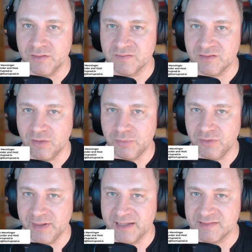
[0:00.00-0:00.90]
a
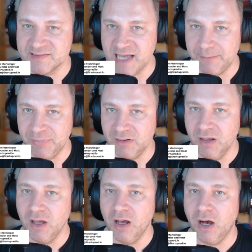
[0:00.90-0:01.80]
sobering example
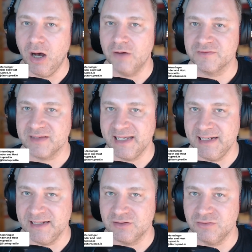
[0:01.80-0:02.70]
of
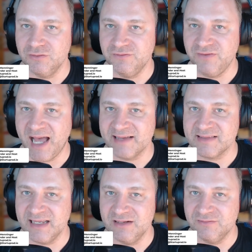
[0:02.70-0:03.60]
scaling too
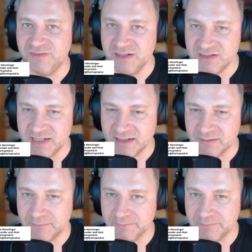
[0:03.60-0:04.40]
fast in fintech.